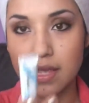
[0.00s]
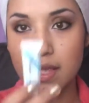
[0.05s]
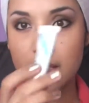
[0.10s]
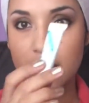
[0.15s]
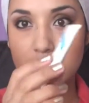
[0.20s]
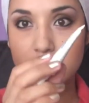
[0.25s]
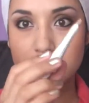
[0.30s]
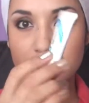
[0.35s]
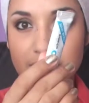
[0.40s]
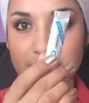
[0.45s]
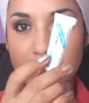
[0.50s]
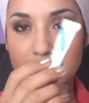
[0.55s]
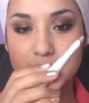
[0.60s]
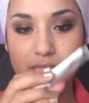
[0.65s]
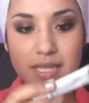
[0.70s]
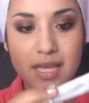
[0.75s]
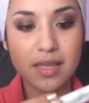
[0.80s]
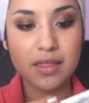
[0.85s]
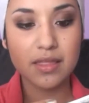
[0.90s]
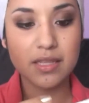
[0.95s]
I'm just
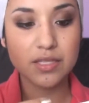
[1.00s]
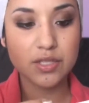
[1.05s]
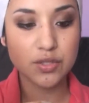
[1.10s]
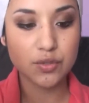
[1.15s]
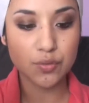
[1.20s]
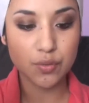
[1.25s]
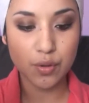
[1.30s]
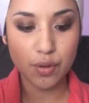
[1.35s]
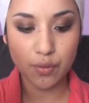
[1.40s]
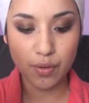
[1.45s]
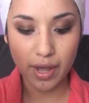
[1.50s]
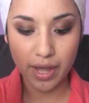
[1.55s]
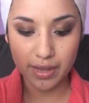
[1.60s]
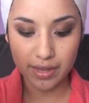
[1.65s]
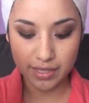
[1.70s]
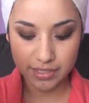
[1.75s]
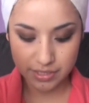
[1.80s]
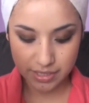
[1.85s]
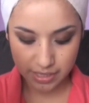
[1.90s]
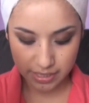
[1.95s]
going to take the duo
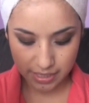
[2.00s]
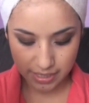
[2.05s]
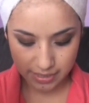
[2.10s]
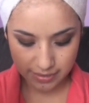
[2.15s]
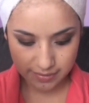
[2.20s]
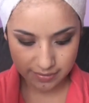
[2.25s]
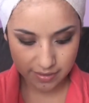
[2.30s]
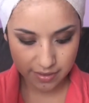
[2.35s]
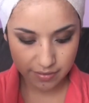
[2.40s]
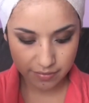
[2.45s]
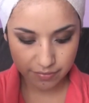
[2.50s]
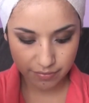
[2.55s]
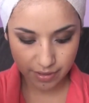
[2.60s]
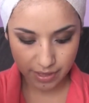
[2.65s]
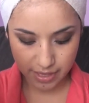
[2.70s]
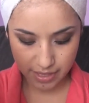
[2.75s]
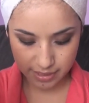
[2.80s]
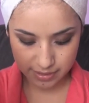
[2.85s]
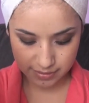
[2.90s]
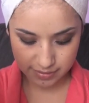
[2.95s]
eyelash adhesive
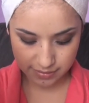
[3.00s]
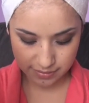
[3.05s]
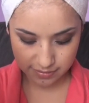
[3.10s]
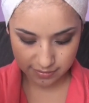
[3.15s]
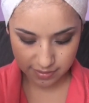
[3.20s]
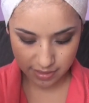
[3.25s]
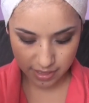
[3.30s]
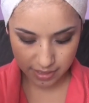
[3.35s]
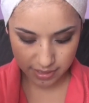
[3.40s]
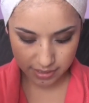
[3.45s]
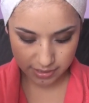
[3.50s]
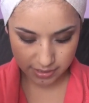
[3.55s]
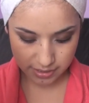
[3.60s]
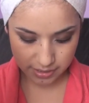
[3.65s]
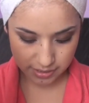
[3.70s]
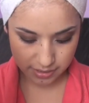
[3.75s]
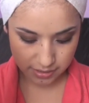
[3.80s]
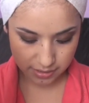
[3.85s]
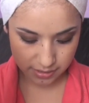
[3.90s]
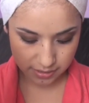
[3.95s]
and set
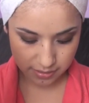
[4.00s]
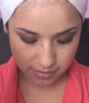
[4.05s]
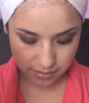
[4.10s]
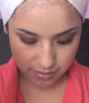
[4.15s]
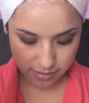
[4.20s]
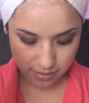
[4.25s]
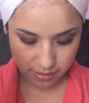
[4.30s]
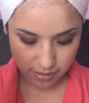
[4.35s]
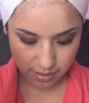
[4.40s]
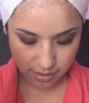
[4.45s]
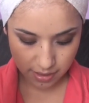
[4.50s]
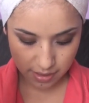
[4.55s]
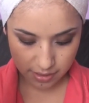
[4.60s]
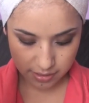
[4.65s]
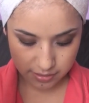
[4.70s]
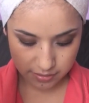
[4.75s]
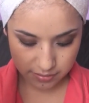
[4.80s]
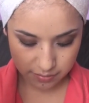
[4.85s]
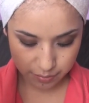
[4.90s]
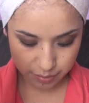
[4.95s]
it.
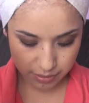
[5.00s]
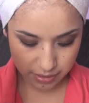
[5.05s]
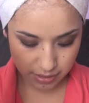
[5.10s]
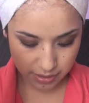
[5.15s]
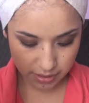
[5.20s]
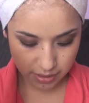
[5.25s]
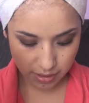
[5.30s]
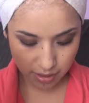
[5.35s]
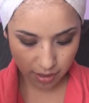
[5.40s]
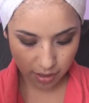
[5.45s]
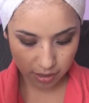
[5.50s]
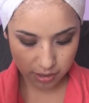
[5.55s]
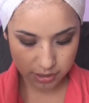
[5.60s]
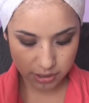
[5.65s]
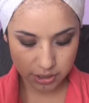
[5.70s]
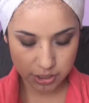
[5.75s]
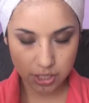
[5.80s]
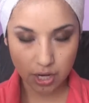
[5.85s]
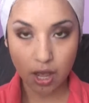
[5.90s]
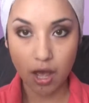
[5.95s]
And just put it
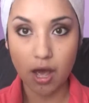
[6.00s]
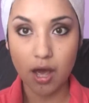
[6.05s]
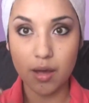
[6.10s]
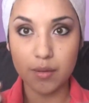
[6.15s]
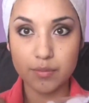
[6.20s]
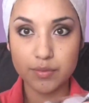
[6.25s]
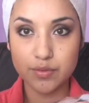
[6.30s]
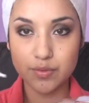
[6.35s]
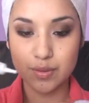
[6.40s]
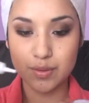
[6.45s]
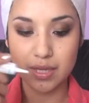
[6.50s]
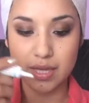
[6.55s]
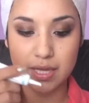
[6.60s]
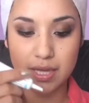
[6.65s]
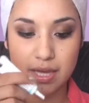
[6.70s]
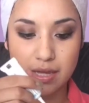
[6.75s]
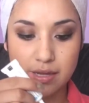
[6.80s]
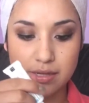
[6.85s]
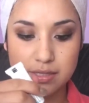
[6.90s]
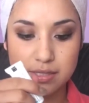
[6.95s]
on top so it can
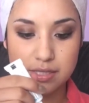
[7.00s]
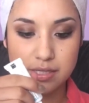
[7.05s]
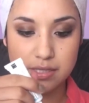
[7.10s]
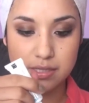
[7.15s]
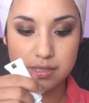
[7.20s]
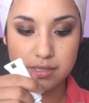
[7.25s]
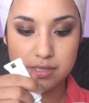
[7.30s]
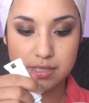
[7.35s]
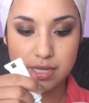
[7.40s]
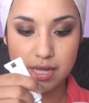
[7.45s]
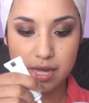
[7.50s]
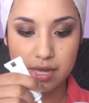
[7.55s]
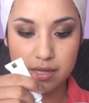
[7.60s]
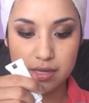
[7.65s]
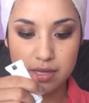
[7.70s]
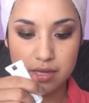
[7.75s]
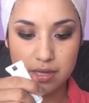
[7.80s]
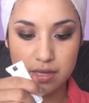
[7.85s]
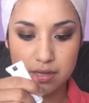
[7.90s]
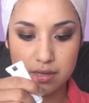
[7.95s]
get
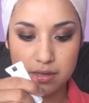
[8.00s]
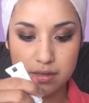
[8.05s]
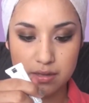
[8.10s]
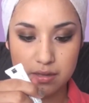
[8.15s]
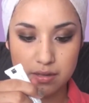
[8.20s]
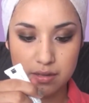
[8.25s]
tacky.